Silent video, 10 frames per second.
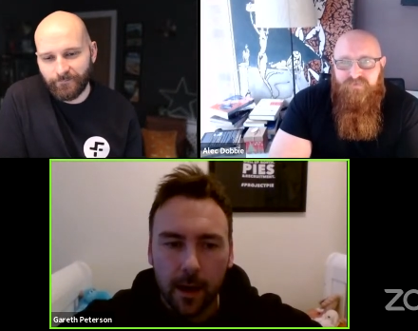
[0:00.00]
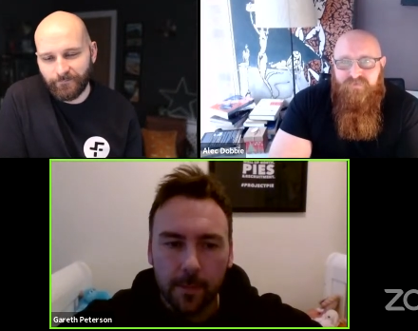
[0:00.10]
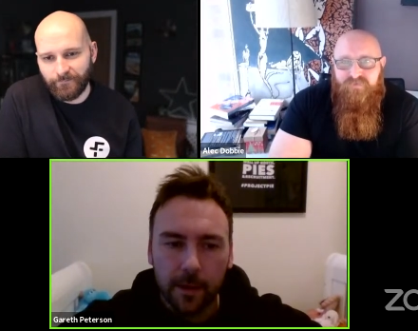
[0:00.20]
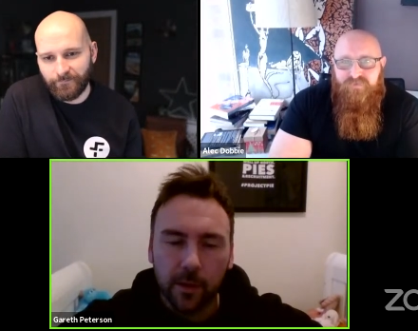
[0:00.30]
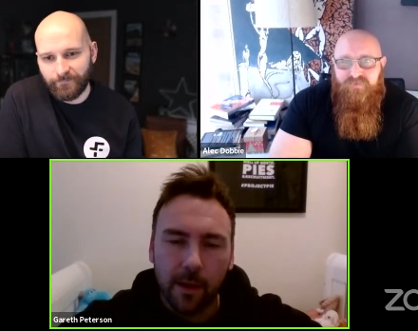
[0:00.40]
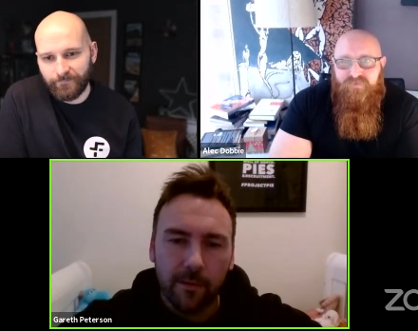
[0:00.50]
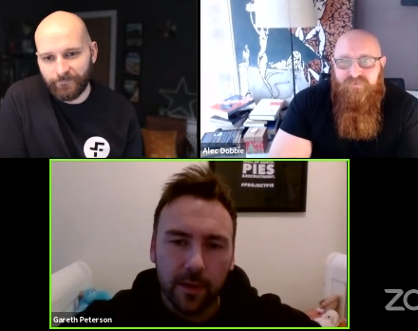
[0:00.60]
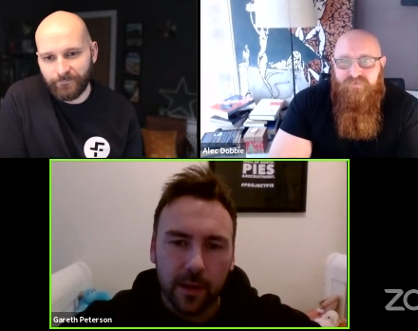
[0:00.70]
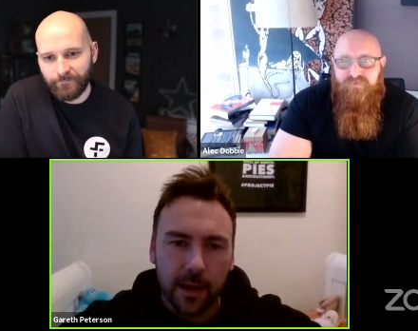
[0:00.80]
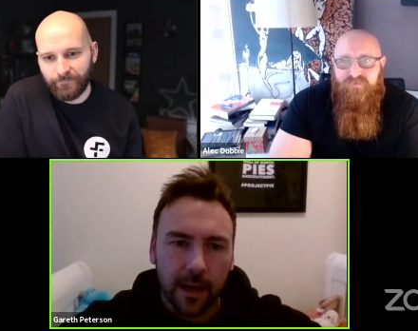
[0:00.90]
Speaker 1: um, and do
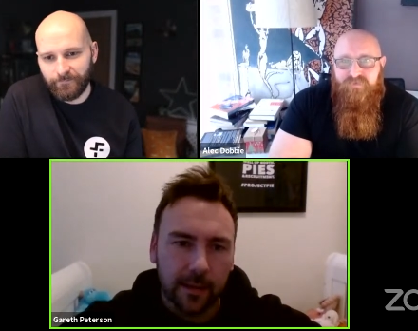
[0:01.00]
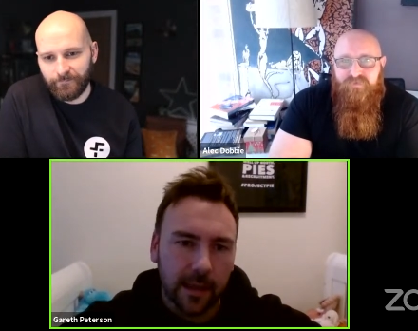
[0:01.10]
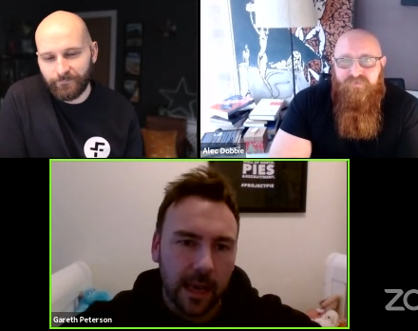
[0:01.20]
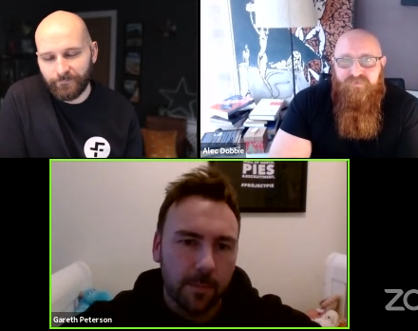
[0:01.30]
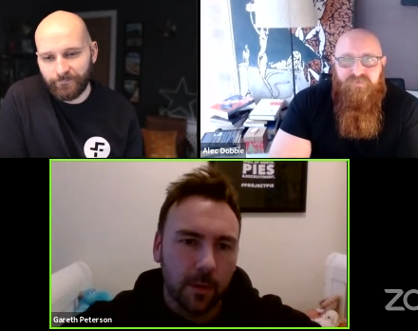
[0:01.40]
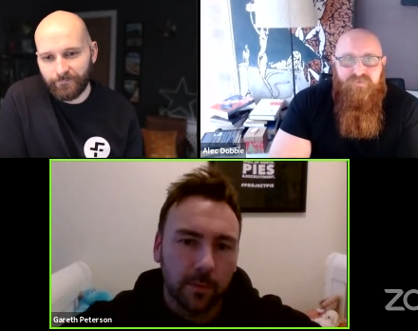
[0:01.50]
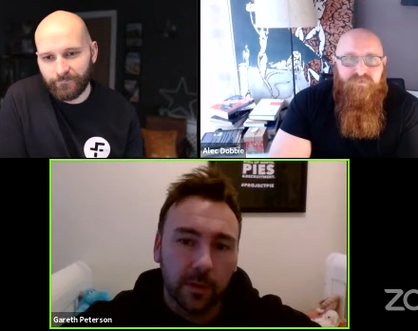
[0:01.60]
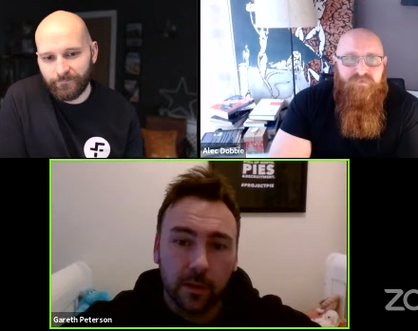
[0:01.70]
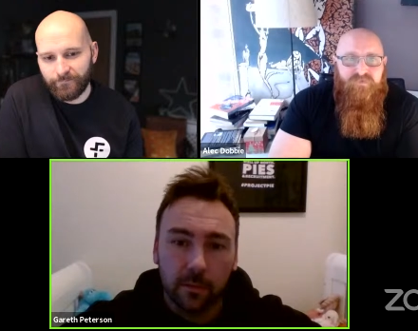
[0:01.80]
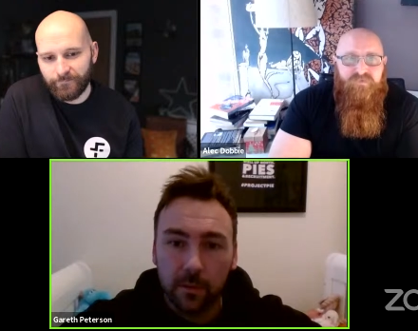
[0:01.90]
everything you can to keep them
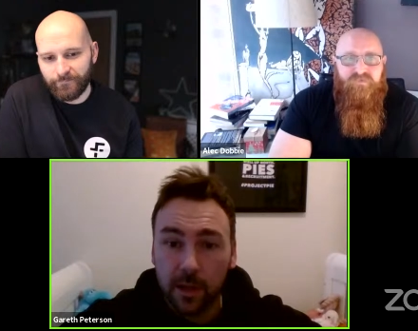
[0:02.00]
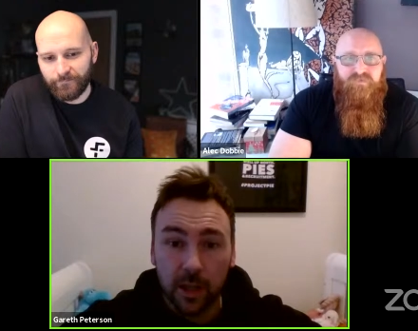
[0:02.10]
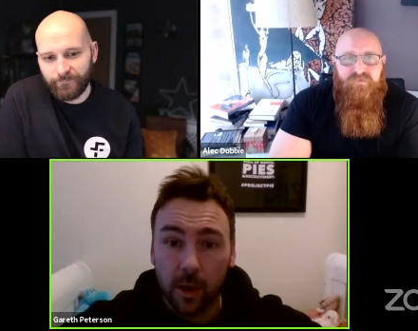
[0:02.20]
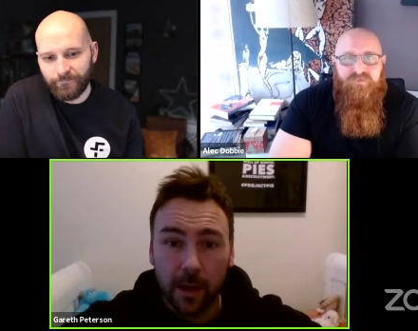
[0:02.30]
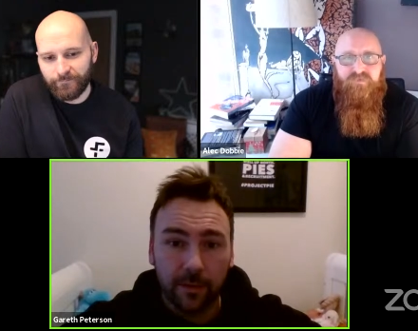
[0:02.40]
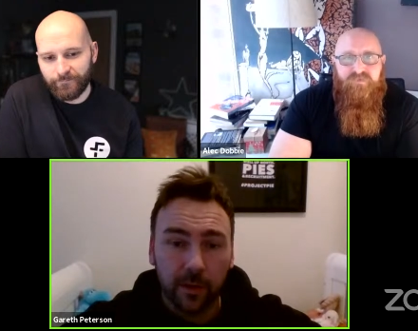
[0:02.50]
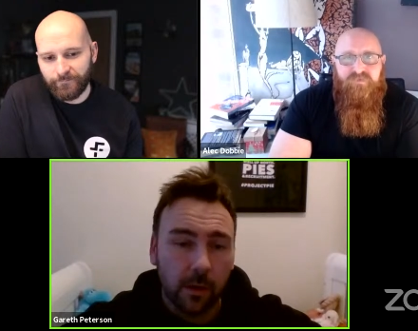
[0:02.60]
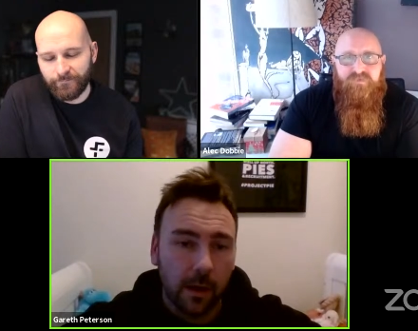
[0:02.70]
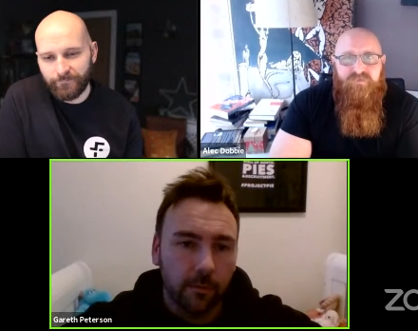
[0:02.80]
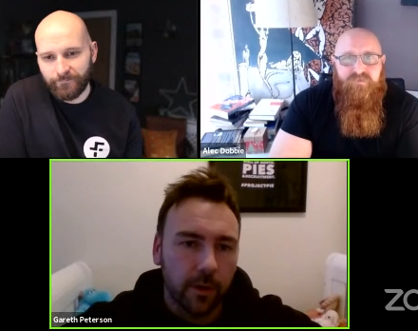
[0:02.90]
so that you don't have to
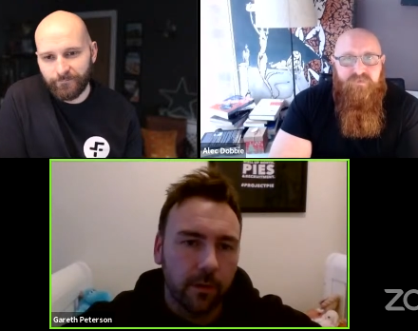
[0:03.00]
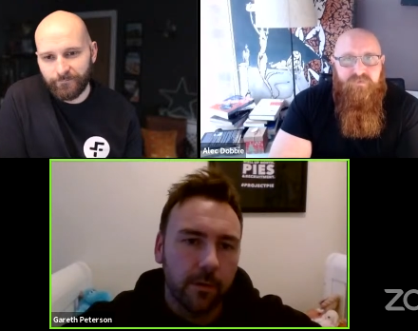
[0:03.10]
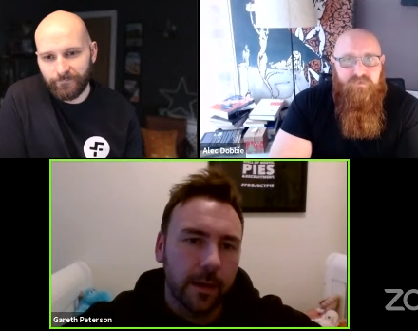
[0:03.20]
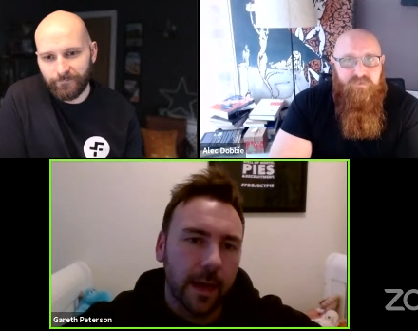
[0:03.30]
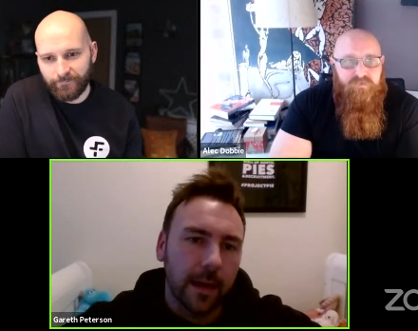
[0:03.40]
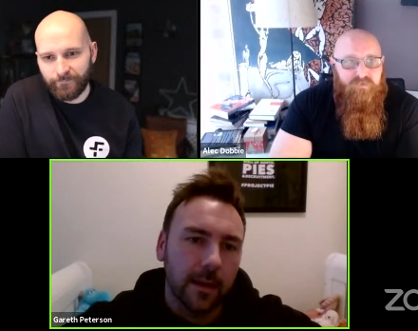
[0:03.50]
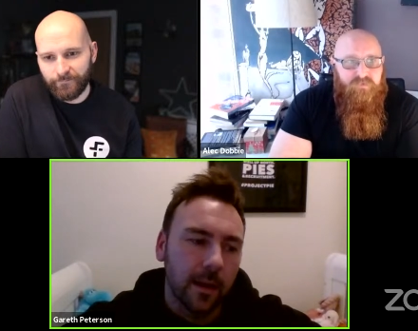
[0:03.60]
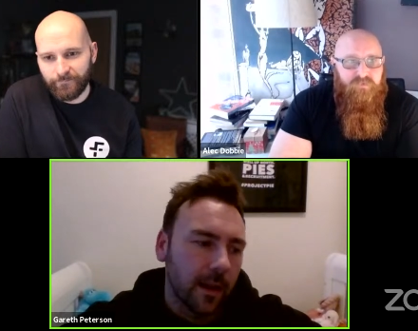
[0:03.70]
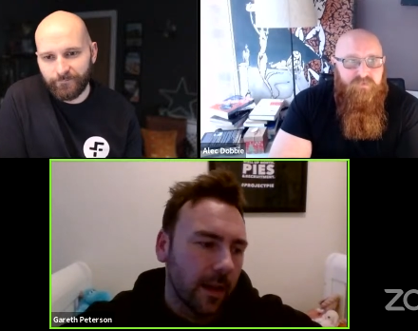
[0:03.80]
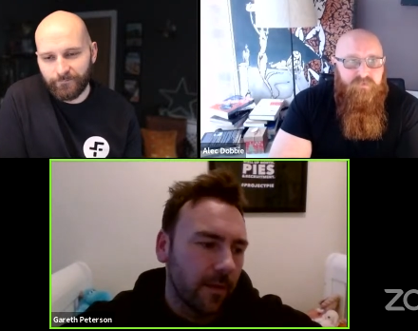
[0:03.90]
go out and recruit again.
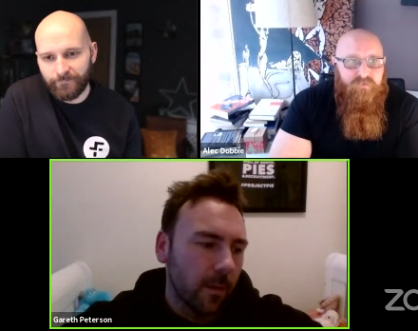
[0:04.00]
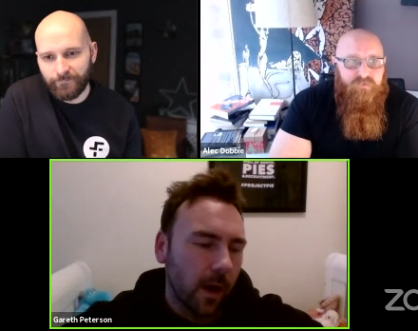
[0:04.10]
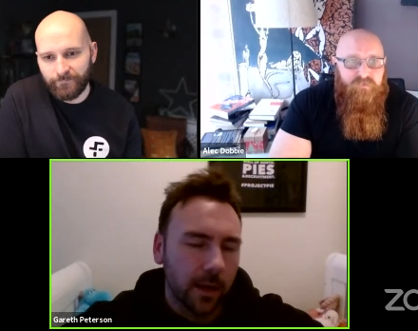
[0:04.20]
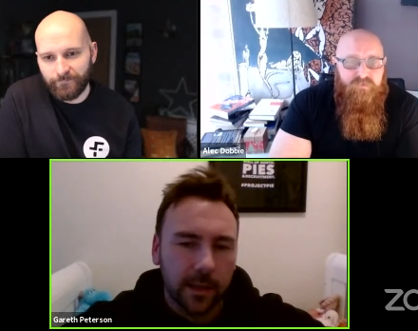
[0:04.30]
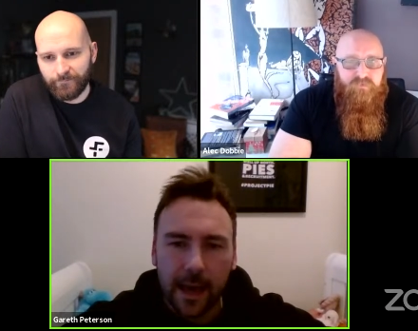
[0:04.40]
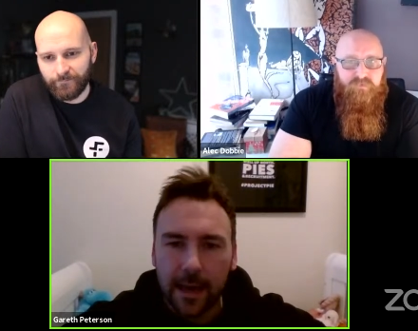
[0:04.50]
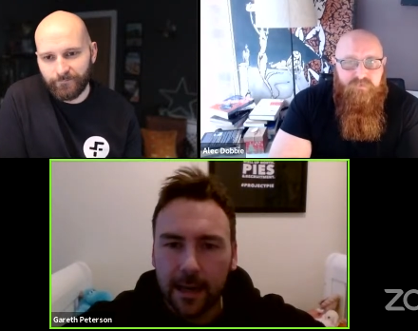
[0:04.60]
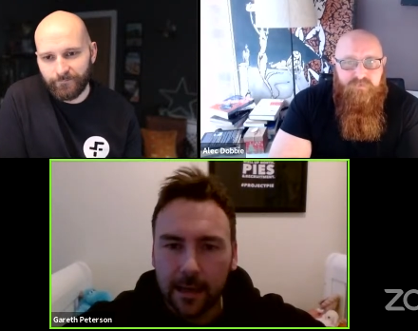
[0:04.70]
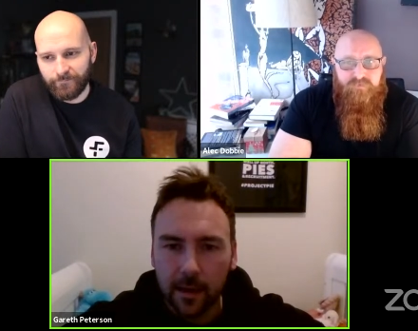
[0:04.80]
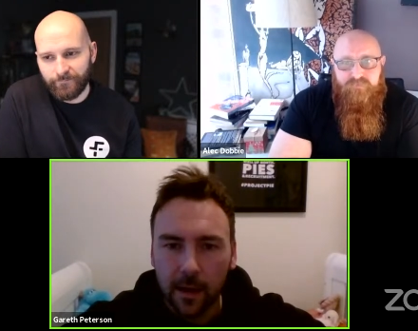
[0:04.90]
If you are
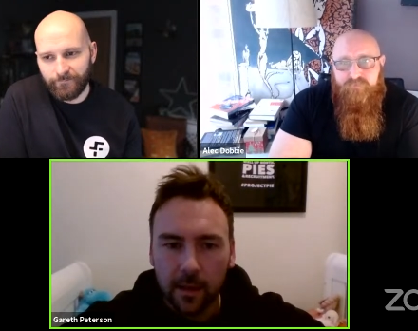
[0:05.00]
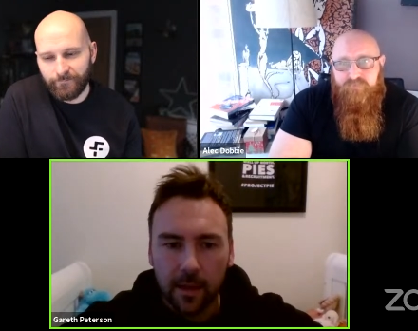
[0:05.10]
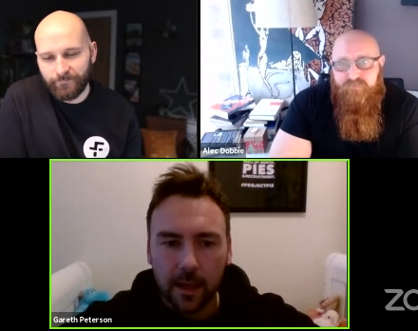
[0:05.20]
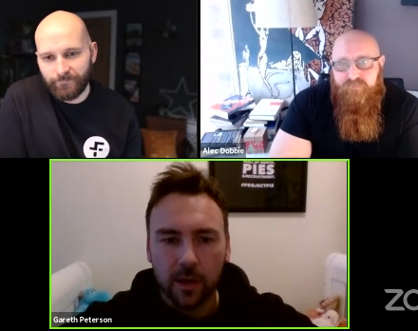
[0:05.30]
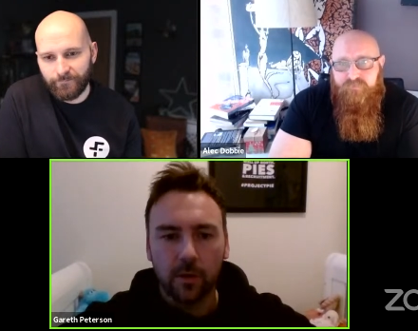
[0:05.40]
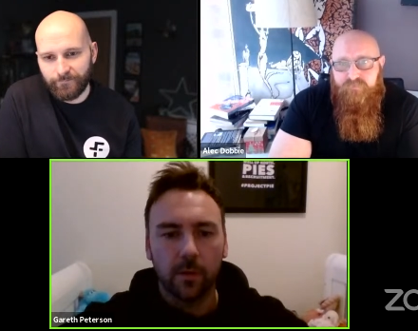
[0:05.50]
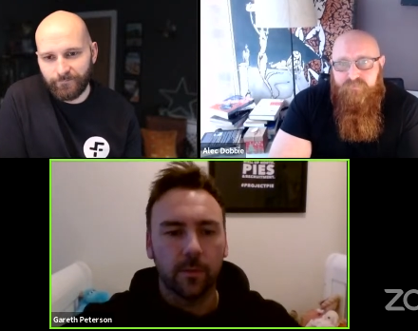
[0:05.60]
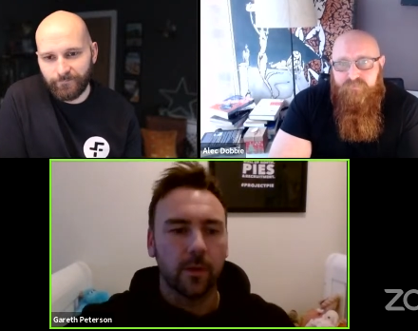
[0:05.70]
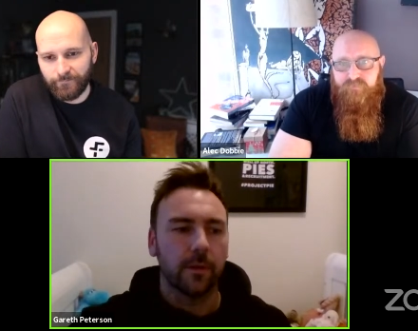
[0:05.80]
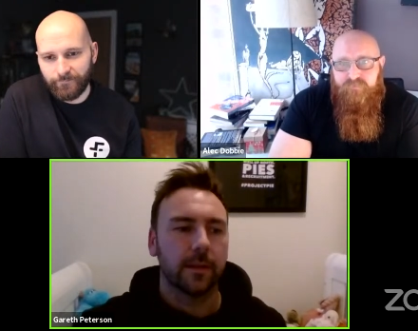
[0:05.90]
scaling, then
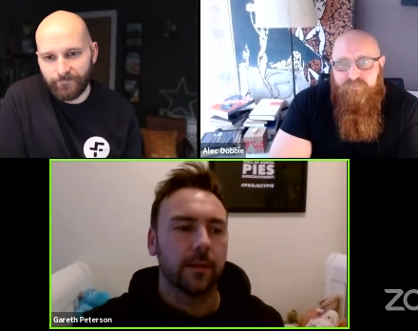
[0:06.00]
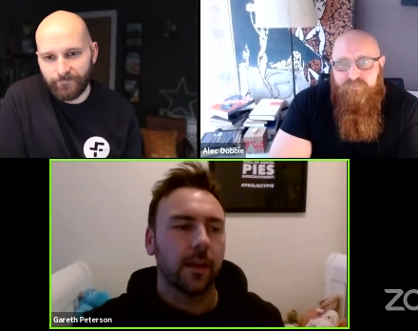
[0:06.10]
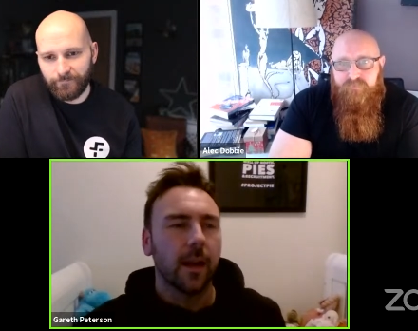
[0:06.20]
you're you're. A,